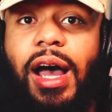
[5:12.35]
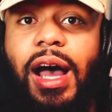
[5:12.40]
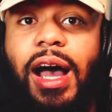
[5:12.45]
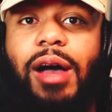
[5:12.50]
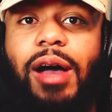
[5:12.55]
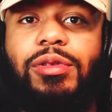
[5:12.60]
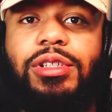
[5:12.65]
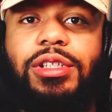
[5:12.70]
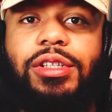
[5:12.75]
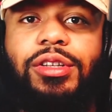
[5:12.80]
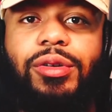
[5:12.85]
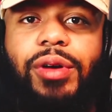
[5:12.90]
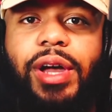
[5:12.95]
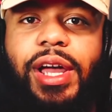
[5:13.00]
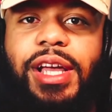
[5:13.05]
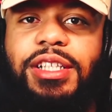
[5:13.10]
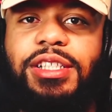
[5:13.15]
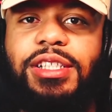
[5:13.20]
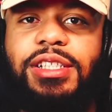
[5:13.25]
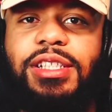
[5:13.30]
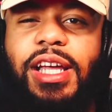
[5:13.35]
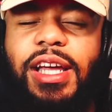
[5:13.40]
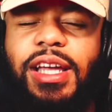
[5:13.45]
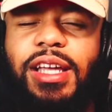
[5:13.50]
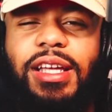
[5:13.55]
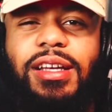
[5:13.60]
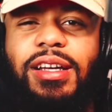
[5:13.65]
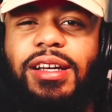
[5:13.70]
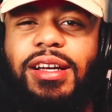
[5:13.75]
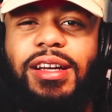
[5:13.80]
I was a little anxious,
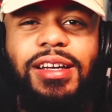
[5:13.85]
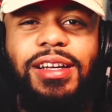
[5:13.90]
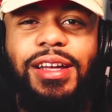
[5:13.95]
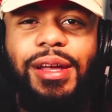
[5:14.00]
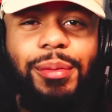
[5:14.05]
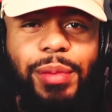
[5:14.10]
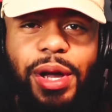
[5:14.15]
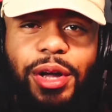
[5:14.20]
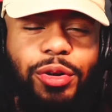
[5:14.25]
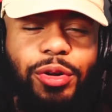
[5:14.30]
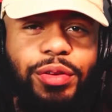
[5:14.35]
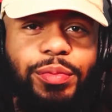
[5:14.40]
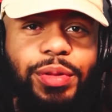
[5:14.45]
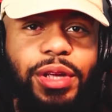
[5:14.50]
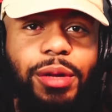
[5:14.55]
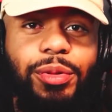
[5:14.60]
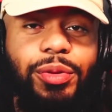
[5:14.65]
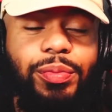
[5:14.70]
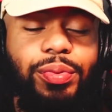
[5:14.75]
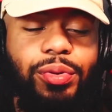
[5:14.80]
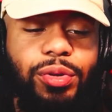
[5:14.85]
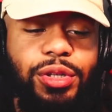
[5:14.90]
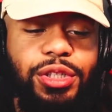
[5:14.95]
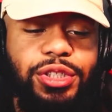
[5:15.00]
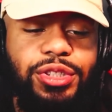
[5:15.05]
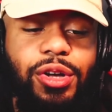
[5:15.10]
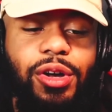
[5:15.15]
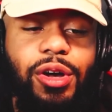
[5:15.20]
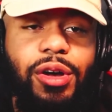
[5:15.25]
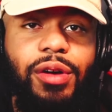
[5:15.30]
like, am I going to be able to pull
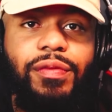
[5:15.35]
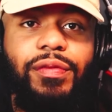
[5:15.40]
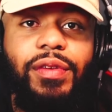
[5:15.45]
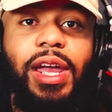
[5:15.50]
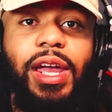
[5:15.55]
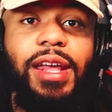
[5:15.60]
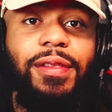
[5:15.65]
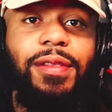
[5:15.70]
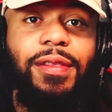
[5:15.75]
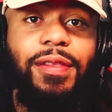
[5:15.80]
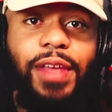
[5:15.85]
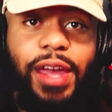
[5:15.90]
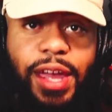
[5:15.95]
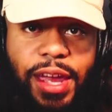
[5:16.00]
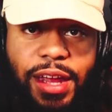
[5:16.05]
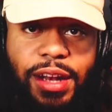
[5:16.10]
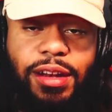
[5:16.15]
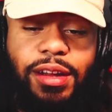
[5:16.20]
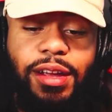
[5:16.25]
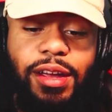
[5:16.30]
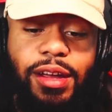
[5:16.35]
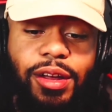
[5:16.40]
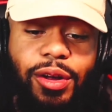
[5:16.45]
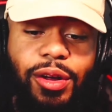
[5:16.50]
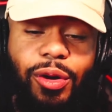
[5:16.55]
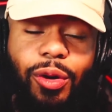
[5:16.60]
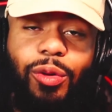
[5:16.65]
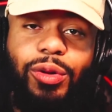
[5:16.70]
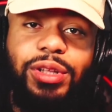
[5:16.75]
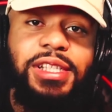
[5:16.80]
this off? And then
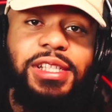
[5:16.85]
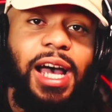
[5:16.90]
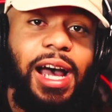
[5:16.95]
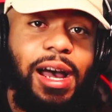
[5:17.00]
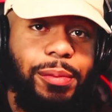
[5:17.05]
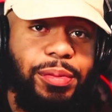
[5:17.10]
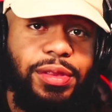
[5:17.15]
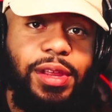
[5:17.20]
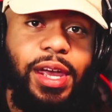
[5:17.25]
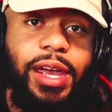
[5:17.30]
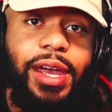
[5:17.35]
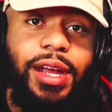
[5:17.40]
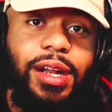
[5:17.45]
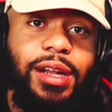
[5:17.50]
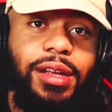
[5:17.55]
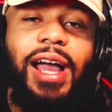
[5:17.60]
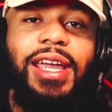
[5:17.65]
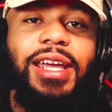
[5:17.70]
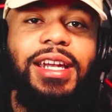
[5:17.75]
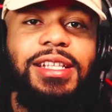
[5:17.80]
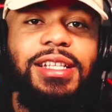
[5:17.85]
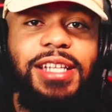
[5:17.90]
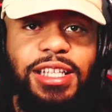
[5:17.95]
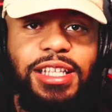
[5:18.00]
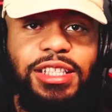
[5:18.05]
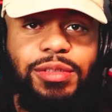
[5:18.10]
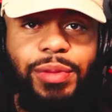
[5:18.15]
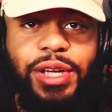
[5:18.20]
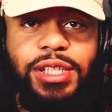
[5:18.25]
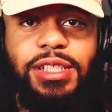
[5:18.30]
on top of that, I get a
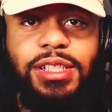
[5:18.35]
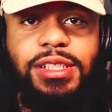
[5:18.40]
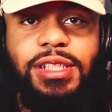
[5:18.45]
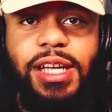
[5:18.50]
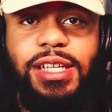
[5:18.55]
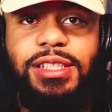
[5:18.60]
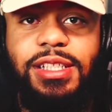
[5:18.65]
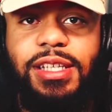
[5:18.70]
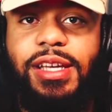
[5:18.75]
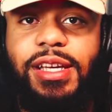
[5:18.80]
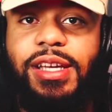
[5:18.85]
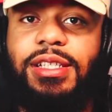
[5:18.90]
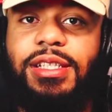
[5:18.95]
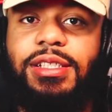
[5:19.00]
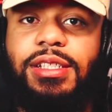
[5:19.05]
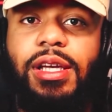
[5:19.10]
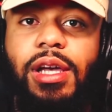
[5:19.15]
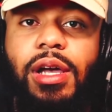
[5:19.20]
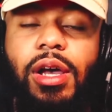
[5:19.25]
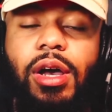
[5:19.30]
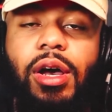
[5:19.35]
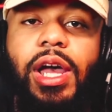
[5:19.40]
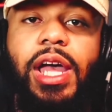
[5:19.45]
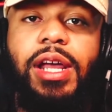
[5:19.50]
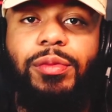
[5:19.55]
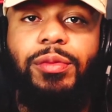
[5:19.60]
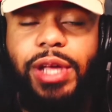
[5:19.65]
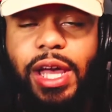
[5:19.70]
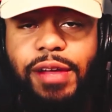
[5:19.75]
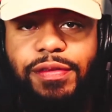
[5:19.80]
text message that says,
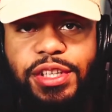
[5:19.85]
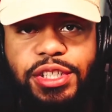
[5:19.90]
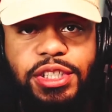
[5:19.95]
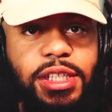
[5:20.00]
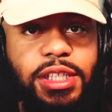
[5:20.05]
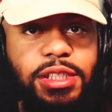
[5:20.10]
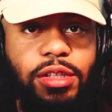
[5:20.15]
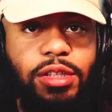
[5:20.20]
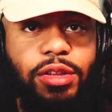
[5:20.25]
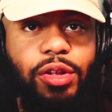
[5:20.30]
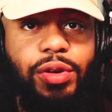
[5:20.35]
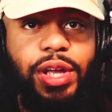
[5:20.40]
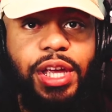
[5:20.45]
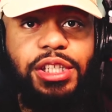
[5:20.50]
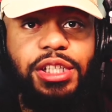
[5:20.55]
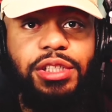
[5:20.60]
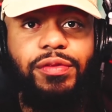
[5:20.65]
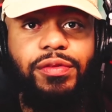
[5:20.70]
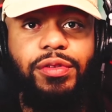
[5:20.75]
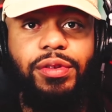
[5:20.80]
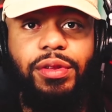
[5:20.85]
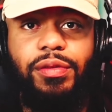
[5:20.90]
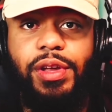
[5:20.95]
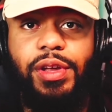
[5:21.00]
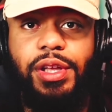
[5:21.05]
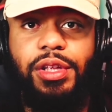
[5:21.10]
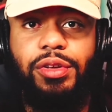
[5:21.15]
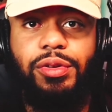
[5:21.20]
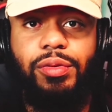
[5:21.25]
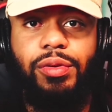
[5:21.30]
and we have to change the location for the
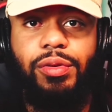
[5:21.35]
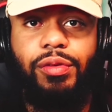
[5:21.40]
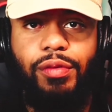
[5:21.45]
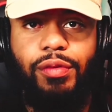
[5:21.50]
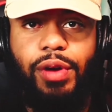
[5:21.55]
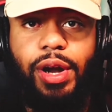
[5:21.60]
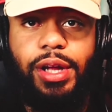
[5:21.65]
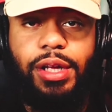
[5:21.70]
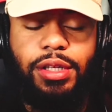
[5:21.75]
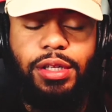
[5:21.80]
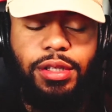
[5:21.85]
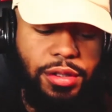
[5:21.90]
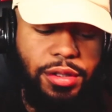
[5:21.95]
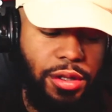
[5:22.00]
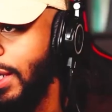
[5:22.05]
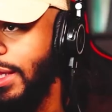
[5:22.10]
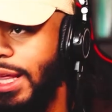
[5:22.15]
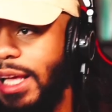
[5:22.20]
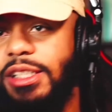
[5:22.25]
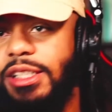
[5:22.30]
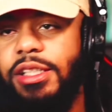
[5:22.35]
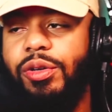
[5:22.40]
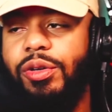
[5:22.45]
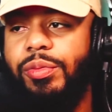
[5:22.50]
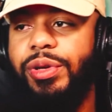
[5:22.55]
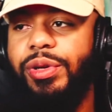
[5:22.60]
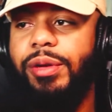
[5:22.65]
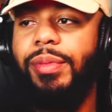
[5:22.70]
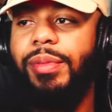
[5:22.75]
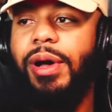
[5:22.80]
venue, right? That's a little
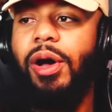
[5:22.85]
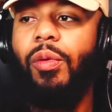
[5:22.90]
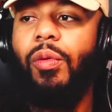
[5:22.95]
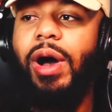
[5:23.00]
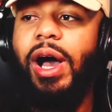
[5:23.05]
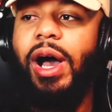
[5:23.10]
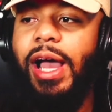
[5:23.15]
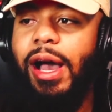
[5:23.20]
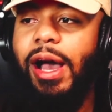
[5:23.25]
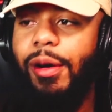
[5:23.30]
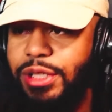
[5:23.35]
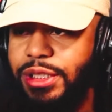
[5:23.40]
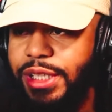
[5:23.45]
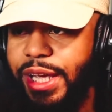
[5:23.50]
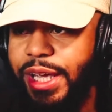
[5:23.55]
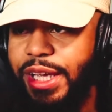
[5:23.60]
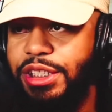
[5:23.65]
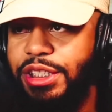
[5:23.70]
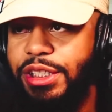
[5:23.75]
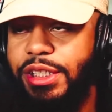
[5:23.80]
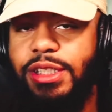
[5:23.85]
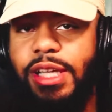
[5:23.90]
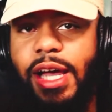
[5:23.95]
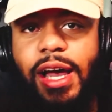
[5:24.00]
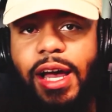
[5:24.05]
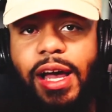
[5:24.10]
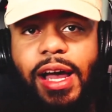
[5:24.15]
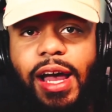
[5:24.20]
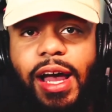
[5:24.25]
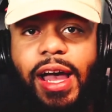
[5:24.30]
bit about why I was anxious.
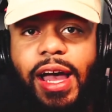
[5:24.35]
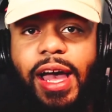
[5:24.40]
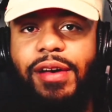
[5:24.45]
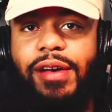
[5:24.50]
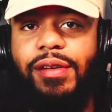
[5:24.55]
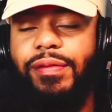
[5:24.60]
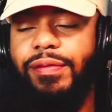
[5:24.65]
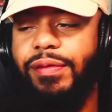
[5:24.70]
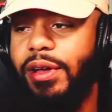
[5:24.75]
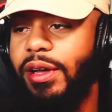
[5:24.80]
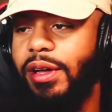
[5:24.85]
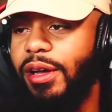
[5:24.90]
I have,